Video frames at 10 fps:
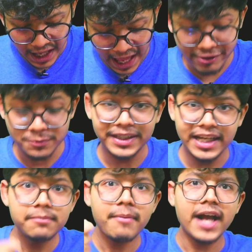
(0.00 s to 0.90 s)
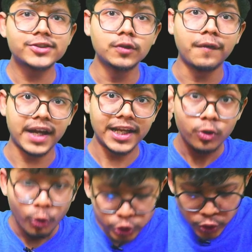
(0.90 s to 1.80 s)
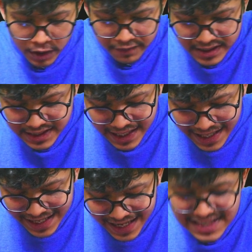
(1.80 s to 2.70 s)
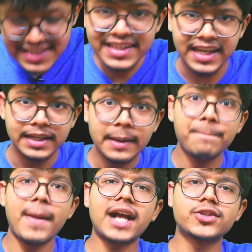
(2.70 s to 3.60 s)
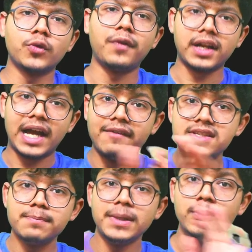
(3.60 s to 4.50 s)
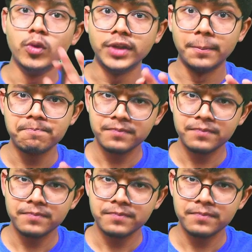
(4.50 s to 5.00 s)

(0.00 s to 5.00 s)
was maintaining max so far, and whosoever is less than max so far, I will simply remove them.